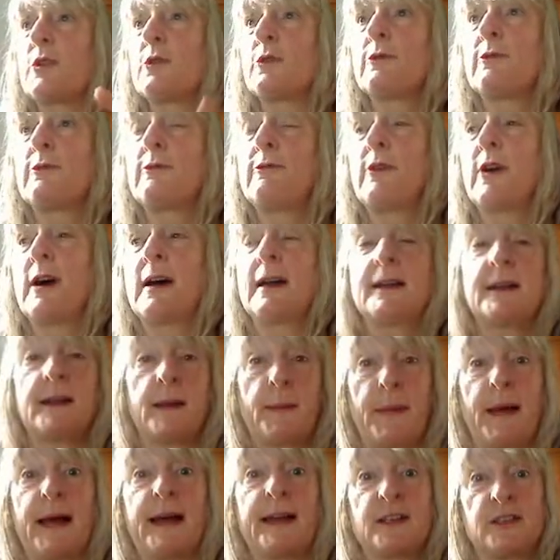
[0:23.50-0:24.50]
you'll find
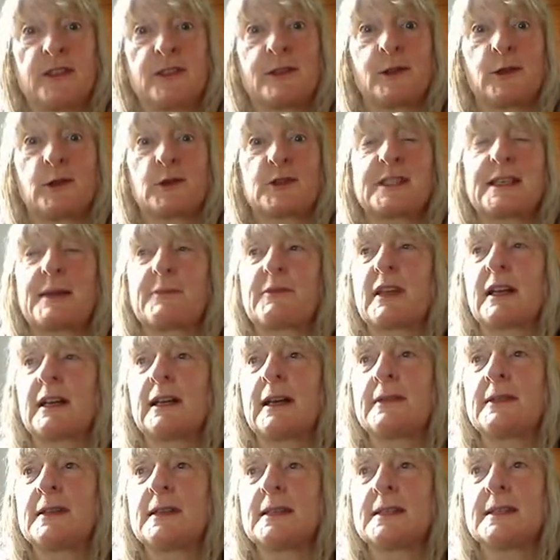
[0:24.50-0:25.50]
a page that looks something
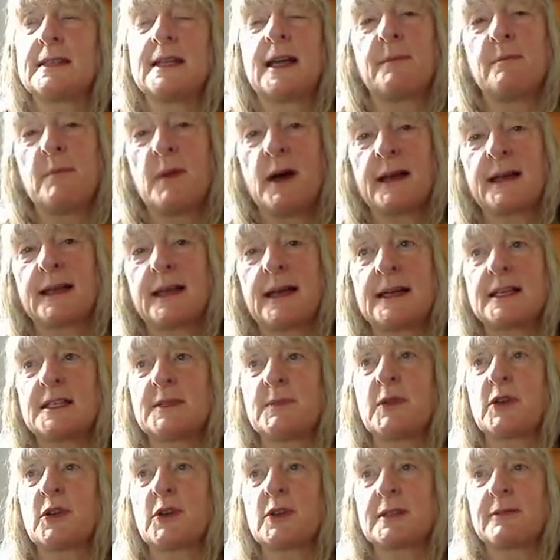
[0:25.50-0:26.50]
like this. Now in my case,
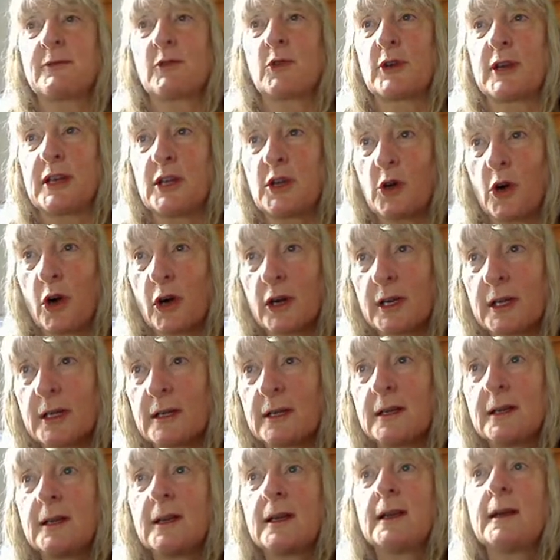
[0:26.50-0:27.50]
because I've already got
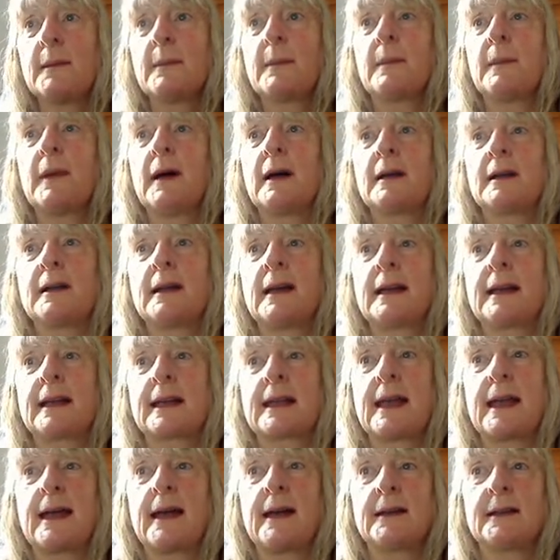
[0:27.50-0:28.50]
an
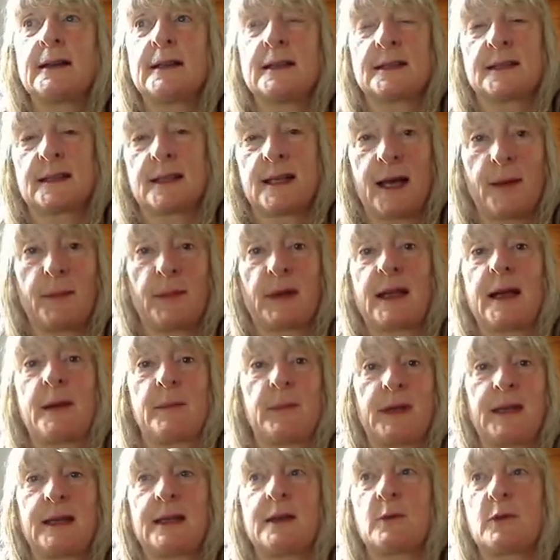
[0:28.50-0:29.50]
account, it's coming
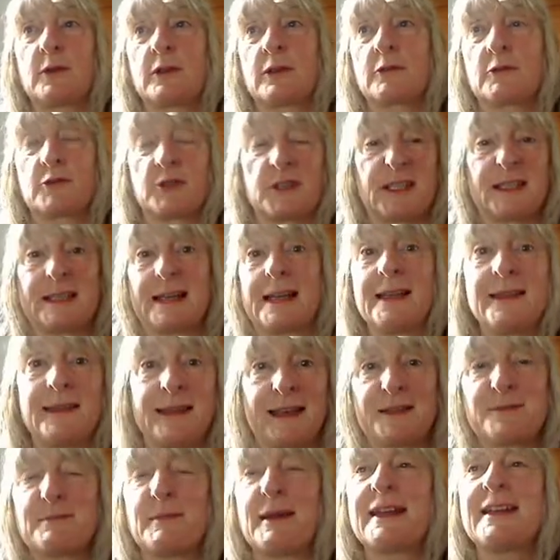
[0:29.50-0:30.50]
up here with Christine,
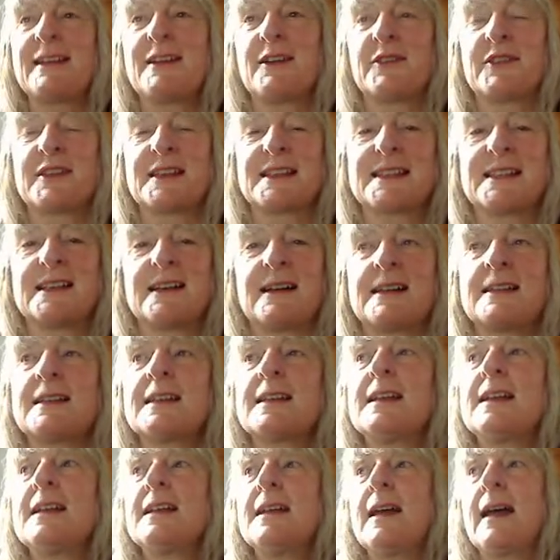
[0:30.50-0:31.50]
that's me, on the side,
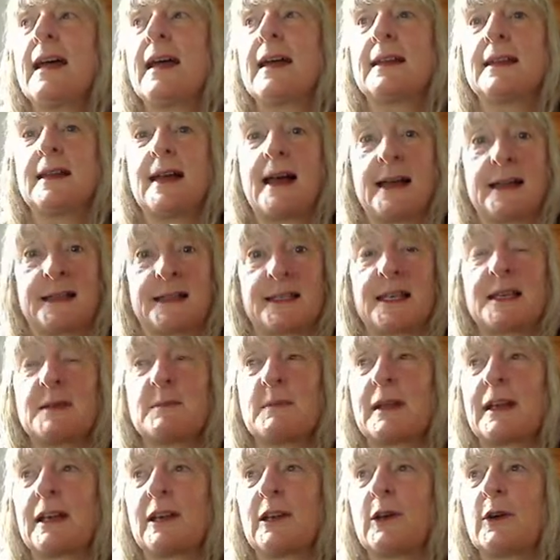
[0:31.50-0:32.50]
and asking
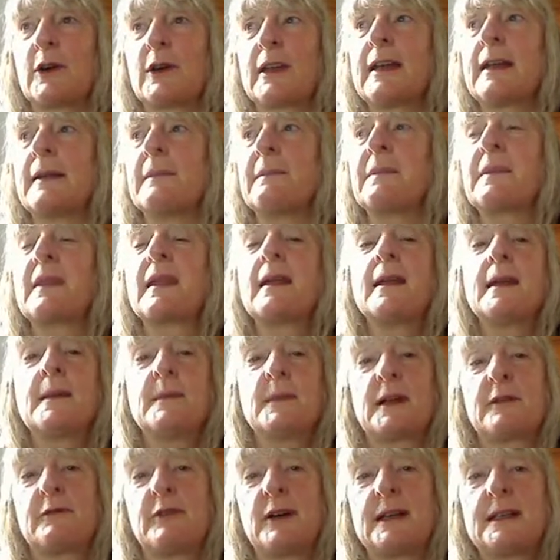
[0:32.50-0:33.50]
me to log in.
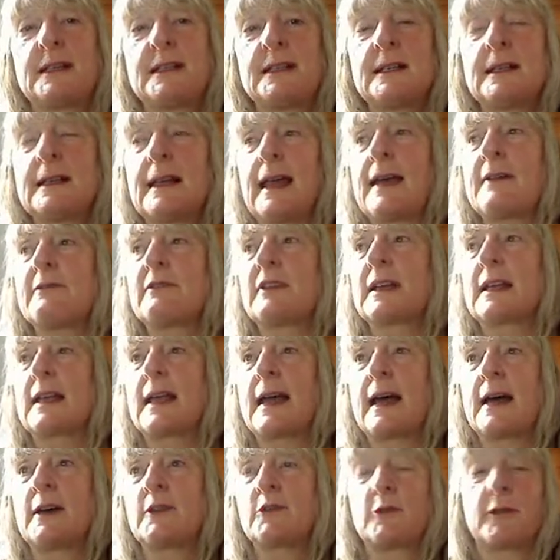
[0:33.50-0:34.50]
But if I didn't have an
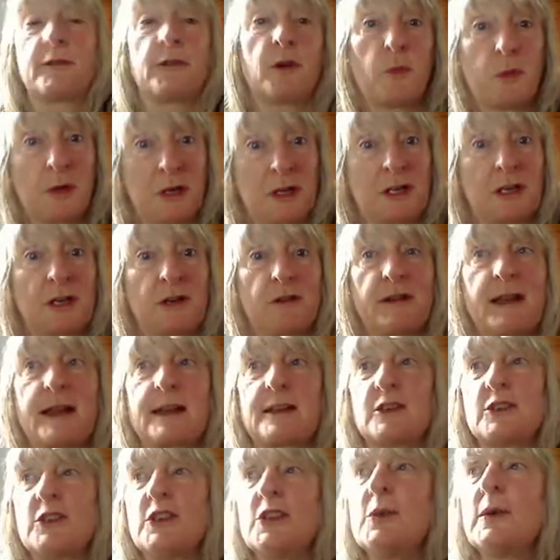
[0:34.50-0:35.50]
account, or if I wanted to
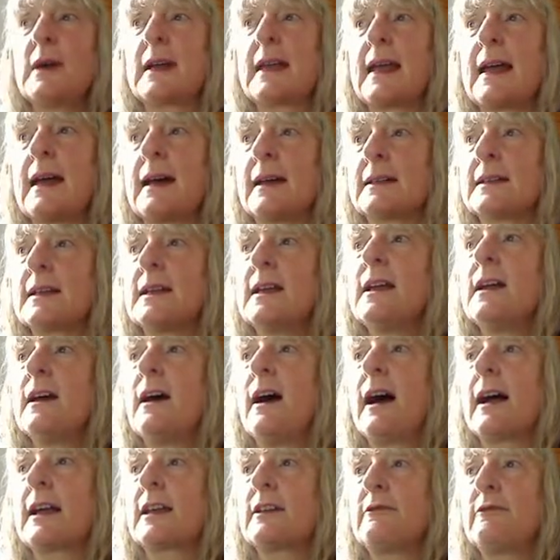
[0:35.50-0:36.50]
create a new account,
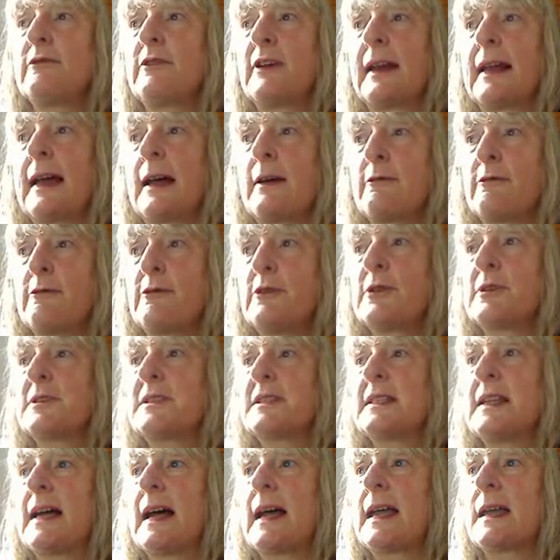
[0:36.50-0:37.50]
I can fill out
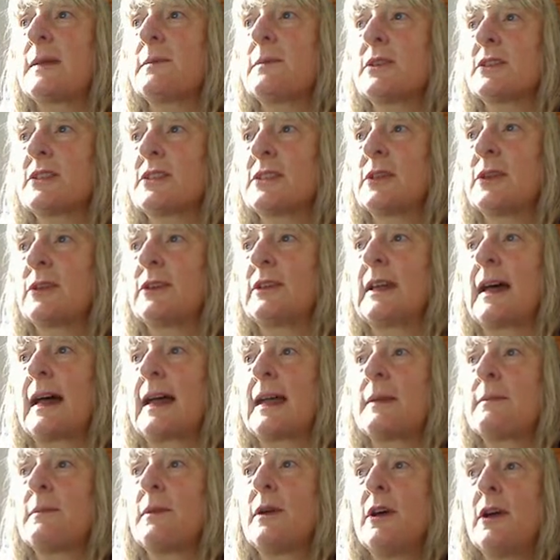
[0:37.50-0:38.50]
first name,
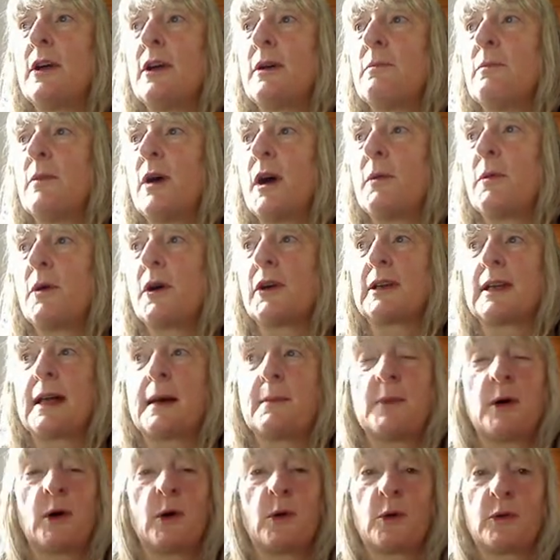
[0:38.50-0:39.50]
surname, mobile
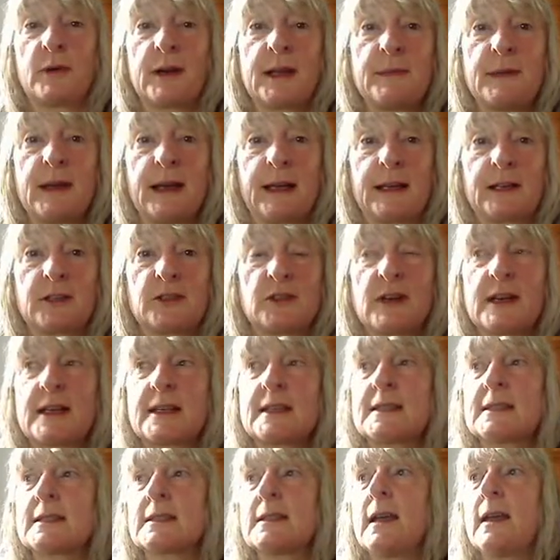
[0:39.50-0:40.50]
number or email
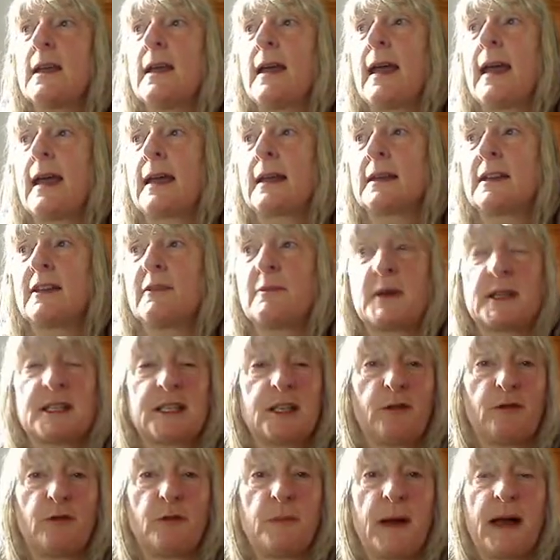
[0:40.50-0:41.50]
address, and give
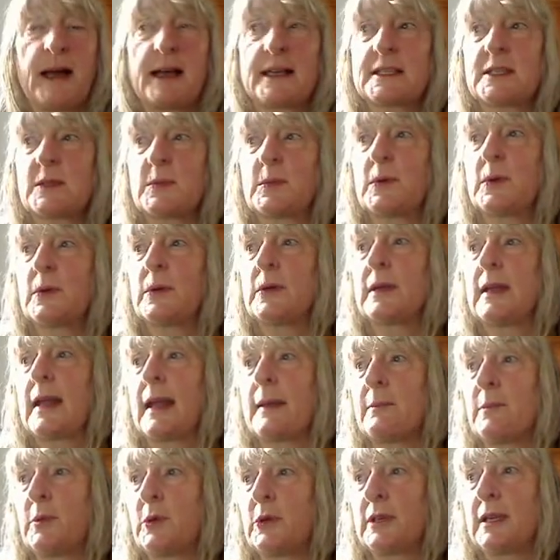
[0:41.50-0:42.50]
myself a password
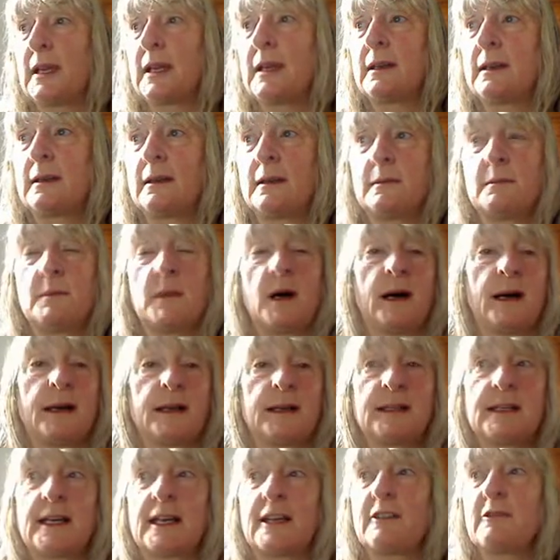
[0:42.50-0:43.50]
and put in
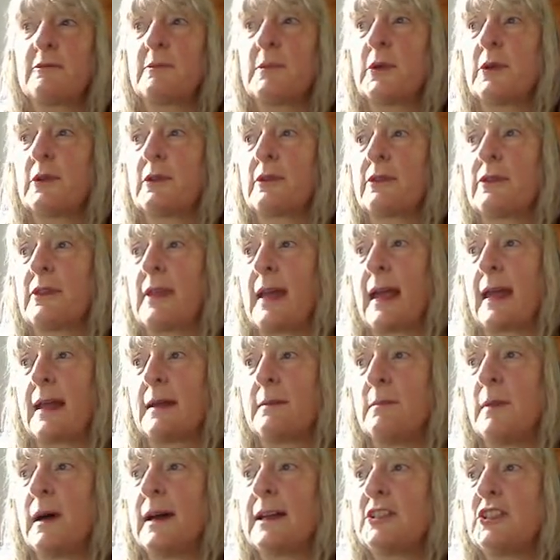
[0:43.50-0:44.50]
my date of birth
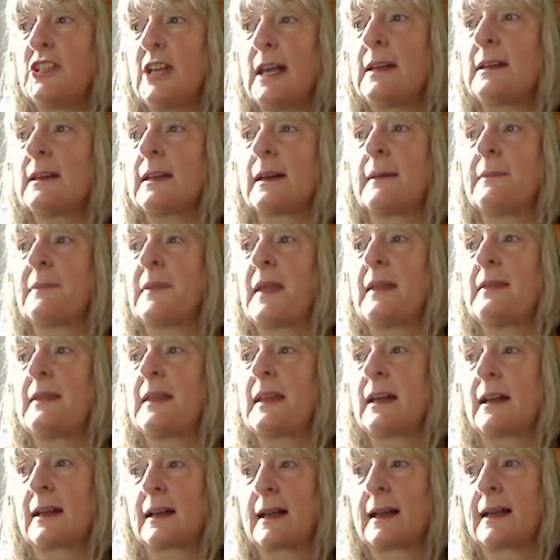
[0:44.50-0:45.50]
and my gender, and
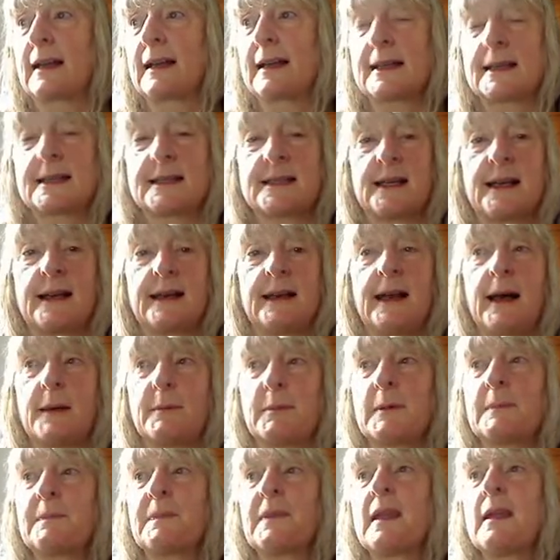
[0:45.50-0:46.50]
then I can click sign
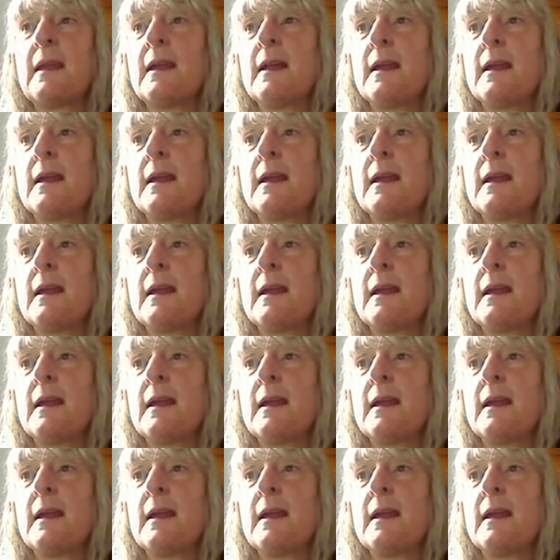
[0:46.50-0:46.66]
up.